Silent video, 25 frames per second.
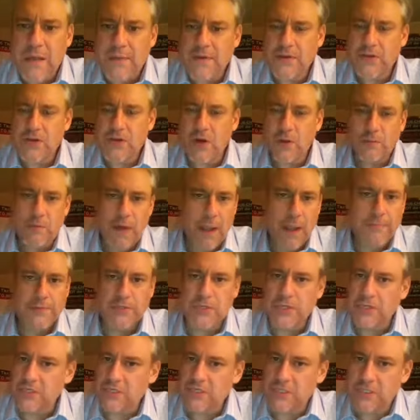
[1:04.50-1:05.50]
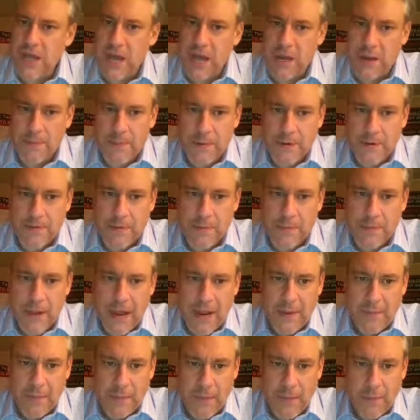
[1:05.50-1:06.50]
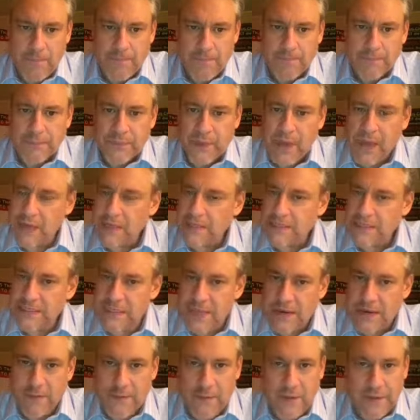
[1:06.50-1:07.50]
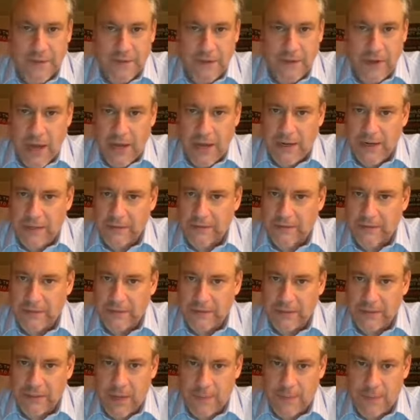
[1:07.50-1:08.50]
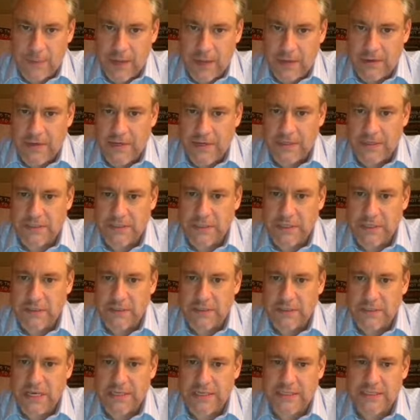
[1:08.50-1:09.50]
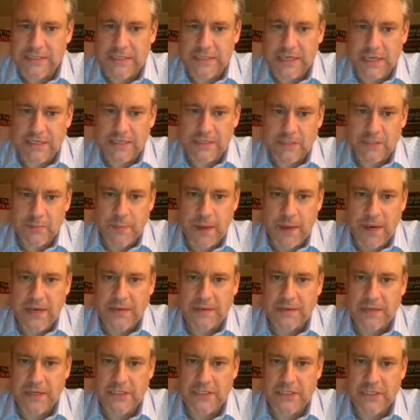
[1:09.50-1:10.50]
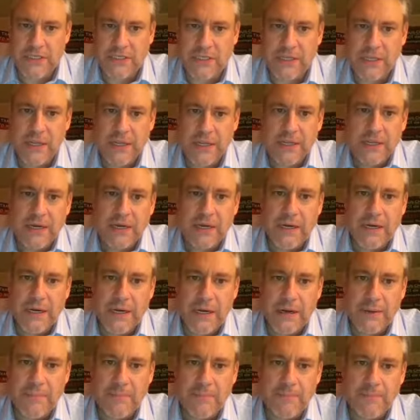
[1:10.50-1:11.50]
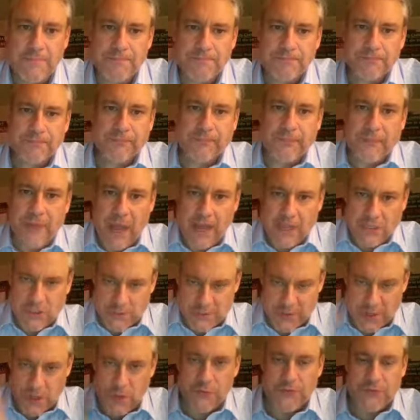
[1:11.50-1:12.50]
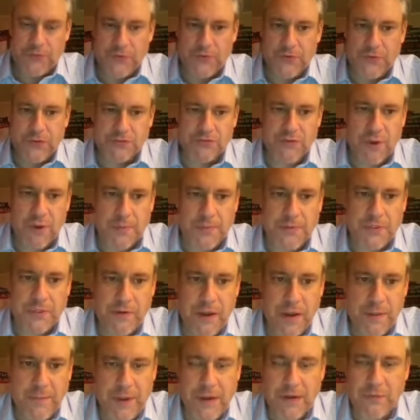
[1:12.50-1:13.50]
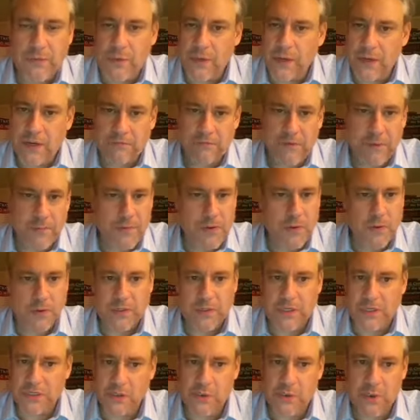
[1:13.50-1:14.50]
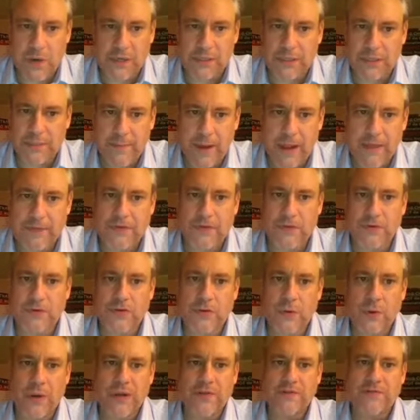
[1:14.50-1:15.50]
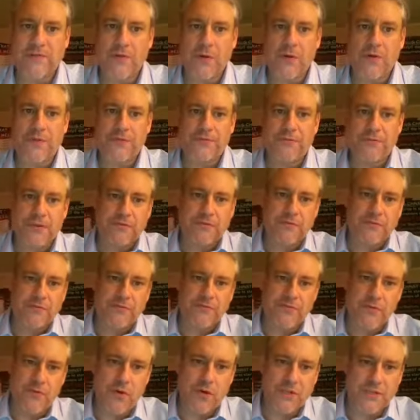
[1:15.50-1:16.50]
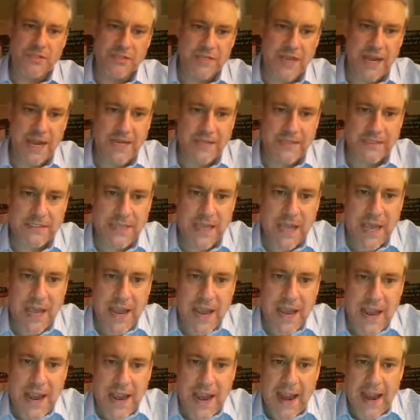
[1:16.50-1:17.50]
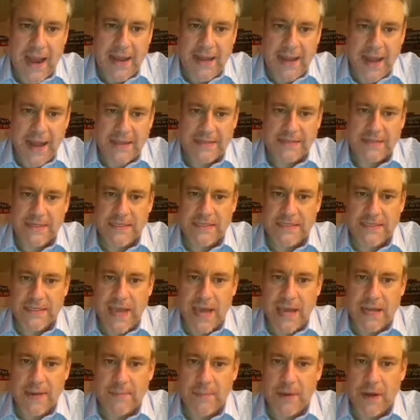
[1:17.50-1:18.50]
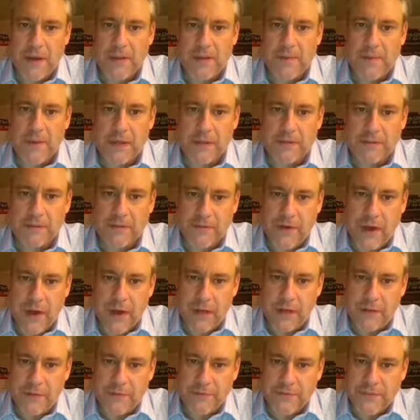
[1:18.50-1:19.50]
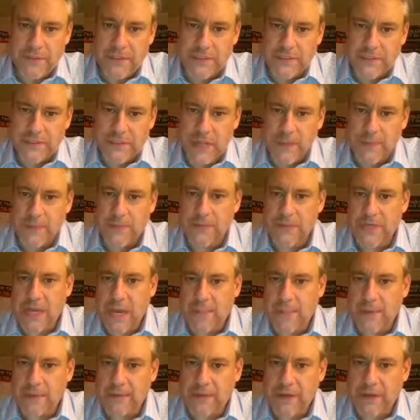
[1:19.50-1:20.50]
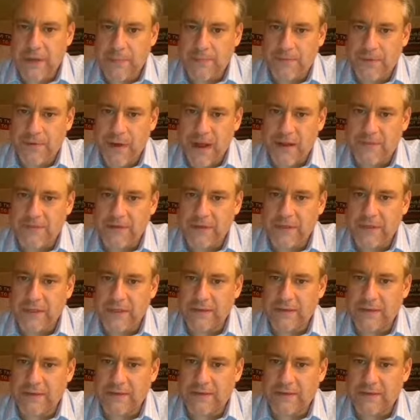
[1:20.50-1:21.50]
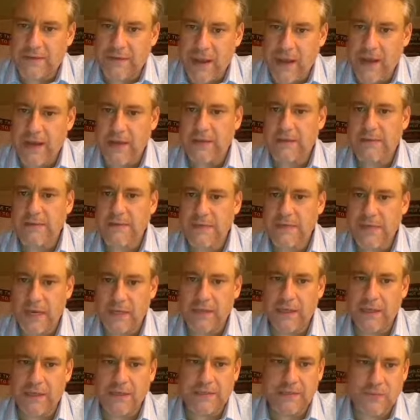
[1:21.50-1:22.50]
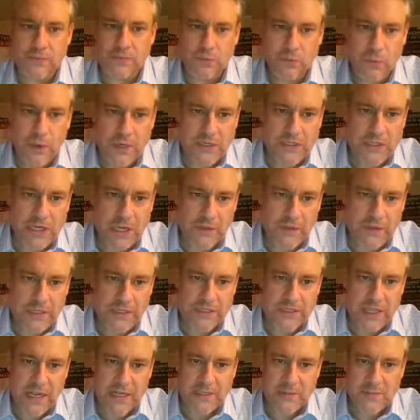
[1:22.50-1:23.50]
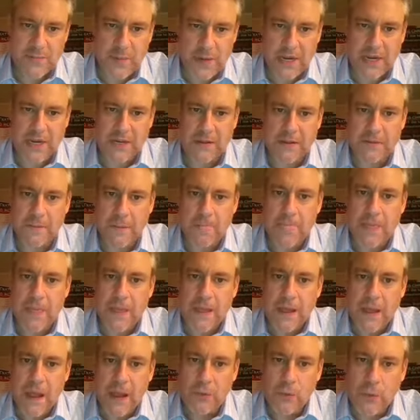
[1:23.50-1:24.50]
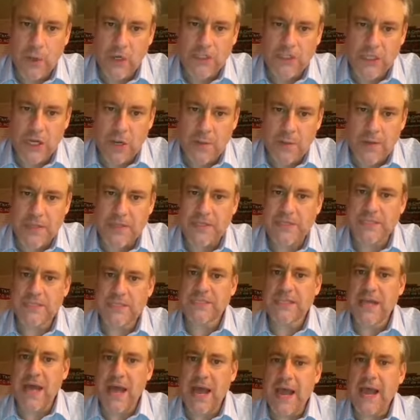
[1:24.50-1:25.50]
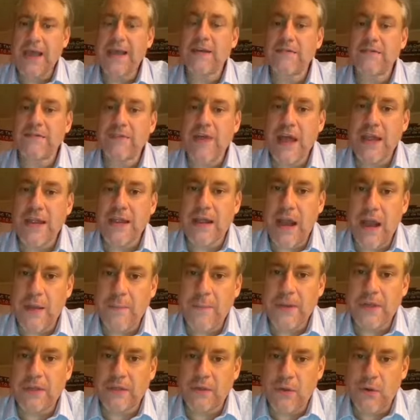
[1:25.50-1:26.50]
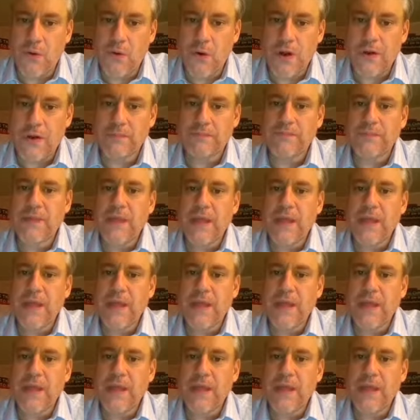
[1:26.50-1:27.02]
The term rapture does not appear in the Bible and has never been taught until a couple hundred years ago, as I said. So pay attention um, as we go through the scripture. Amen. We're going to rebuke this quickly. Matthew 24, 3 through 4 says, And as he sat upon the Mount of Olives, the disciples came unto him privately, saying, Tell us, when shall these things be? And what shall be the sign of thy coming, Lord,